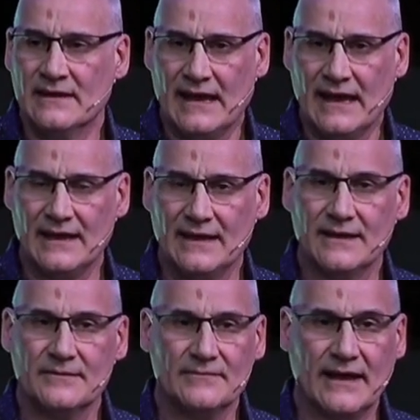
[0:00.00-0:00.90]
Uh,
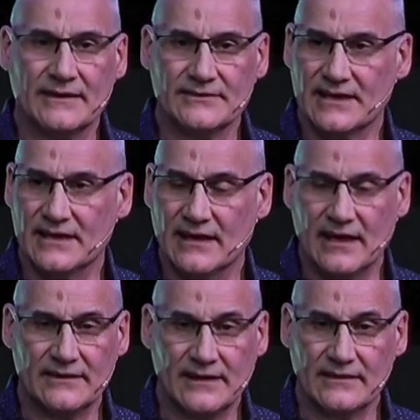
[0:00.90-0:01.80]
and, uh, and,
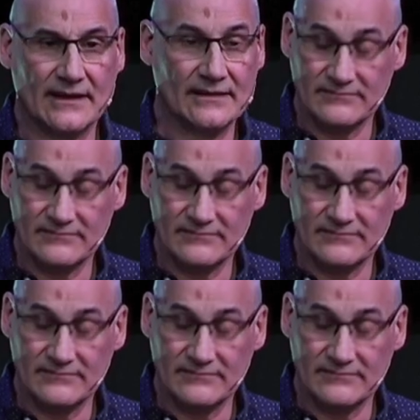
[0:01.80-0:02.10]
and, and,